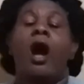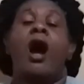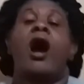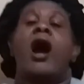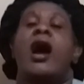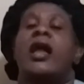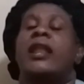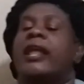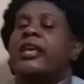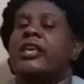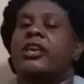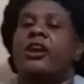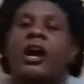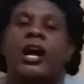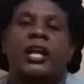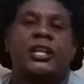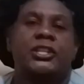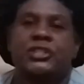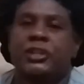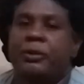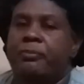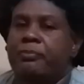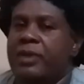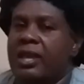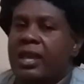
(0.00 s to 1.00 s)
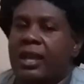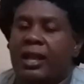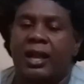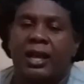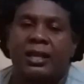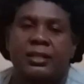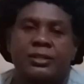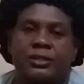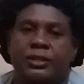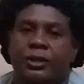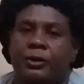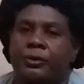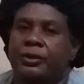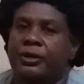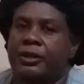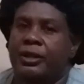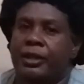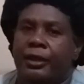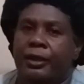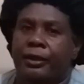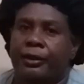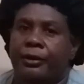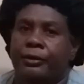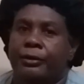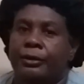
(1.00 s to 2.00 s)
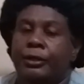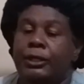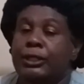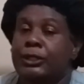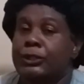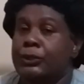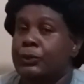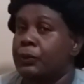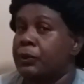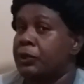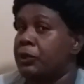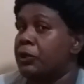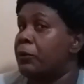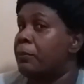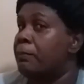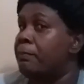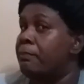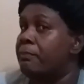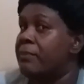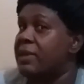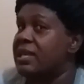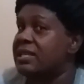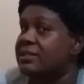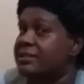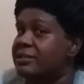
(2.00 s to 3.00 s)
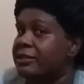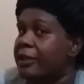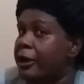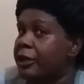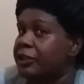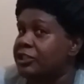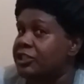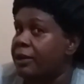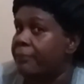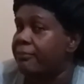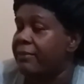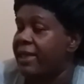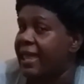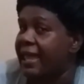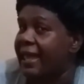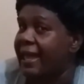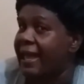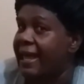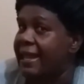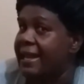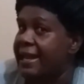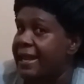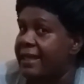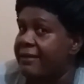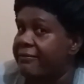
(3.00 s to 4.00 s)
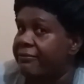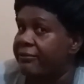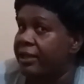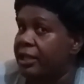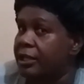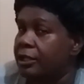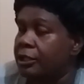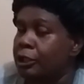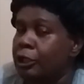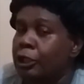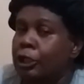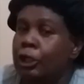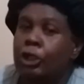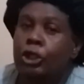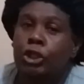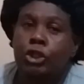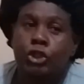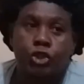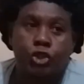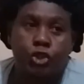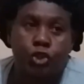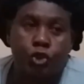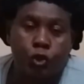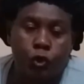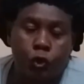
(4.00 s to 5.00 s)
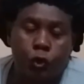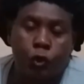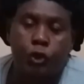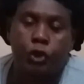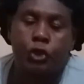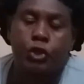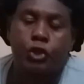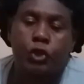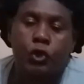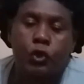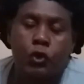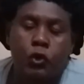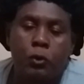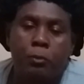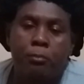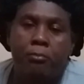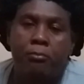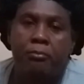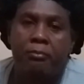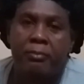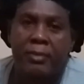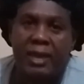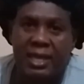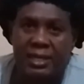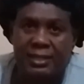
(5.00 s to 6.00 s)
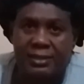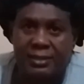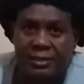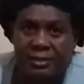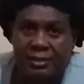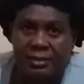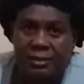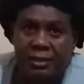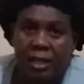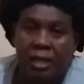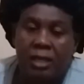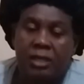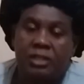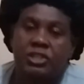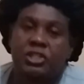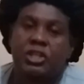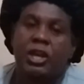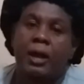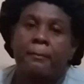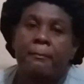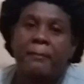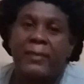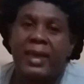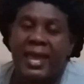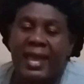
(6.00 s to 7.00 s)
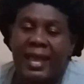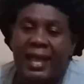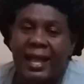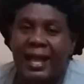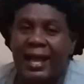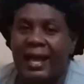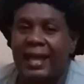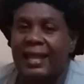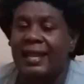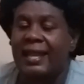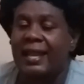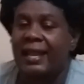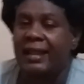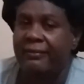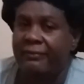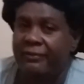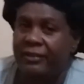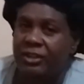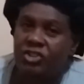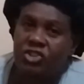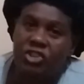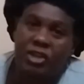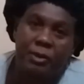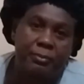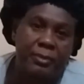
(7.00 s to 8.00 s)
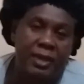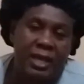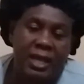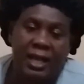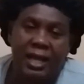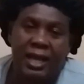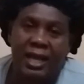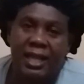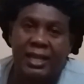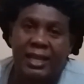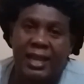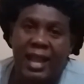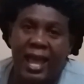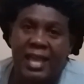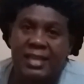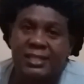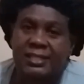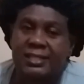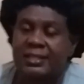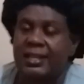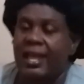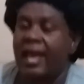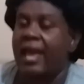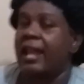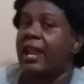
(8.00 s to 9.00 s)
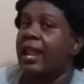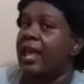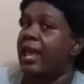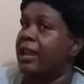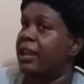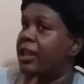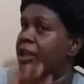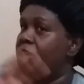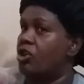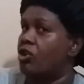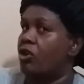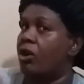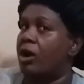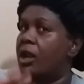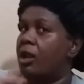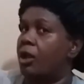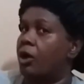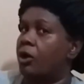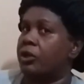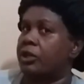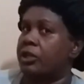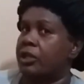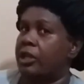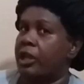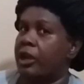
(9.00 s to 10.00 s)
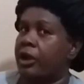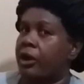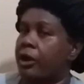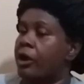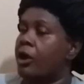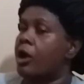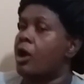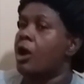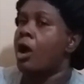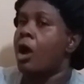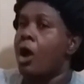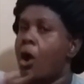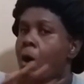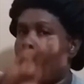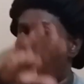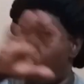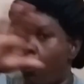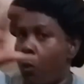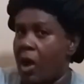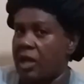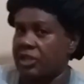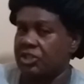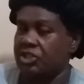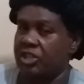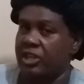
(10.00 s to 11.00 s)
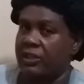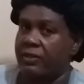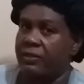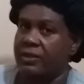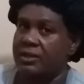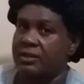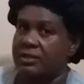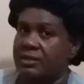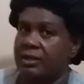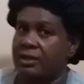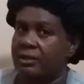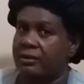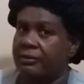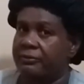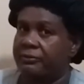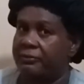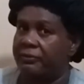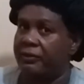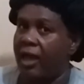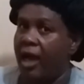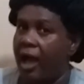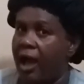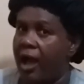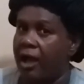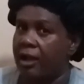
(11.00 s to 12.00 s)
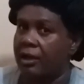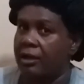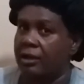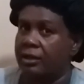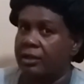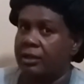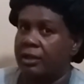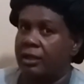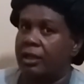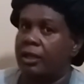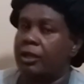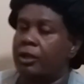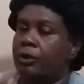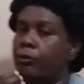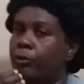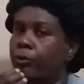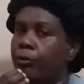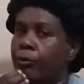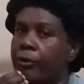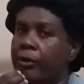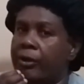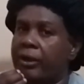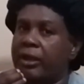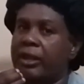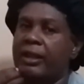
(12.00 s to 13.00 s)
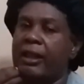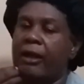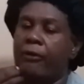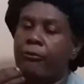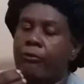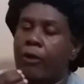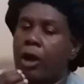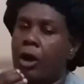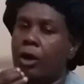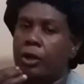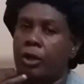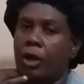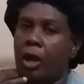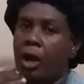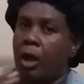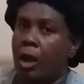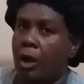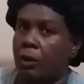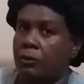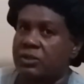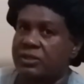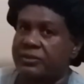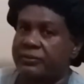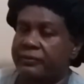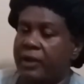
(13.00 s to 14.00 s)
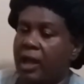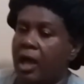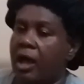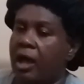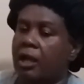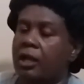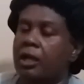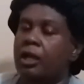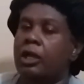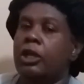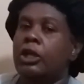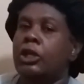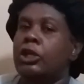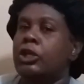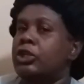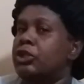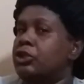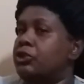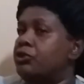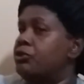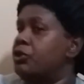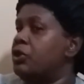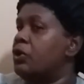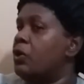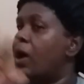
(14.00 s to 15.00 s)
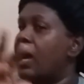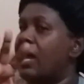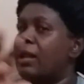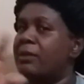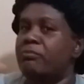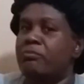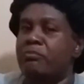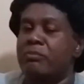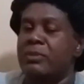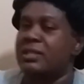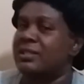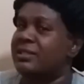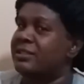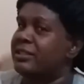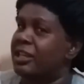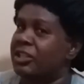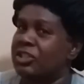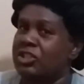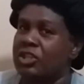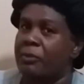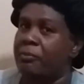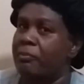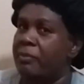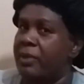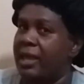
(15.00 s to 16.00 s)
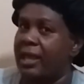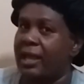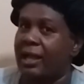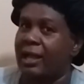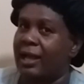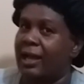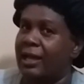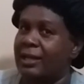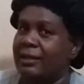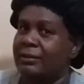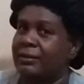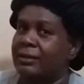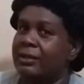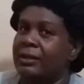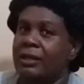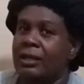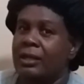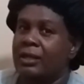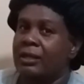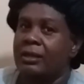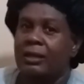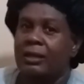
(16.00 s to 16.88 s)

all of y'all Jamaicans out there, do you miss your Jamaican living? Do you miss Jamaican living, Jamaican lifestyle? Any of y'all out there watching this little vlog in around our house vlog, do you all miss your Jamaican